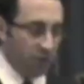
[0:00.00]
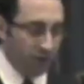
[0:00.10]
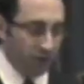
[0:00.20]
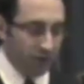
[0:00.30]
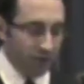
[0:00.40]

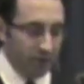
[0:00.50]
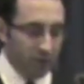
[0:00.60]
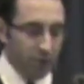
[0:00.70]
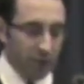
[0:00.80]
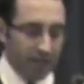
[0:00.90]
where
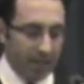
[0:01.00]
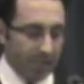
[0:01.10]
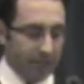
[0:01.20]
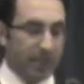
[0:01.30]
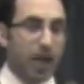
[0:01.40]
and who I
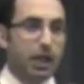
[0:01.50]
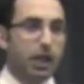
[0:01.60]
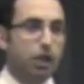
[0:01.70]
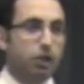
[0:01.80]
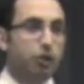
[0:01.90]
am today,
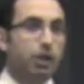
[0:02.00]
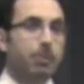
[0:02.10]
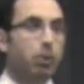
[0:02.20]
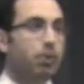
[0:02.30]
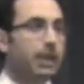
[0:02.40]
learning
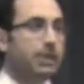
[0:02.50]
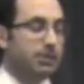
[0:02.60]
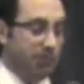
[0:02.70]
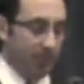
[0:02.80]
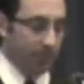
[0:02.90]
about what
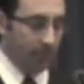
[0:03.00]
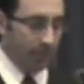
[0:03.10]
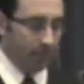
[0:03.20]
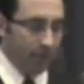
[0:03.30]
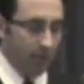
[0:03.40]
makes me
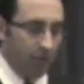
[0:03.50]
me.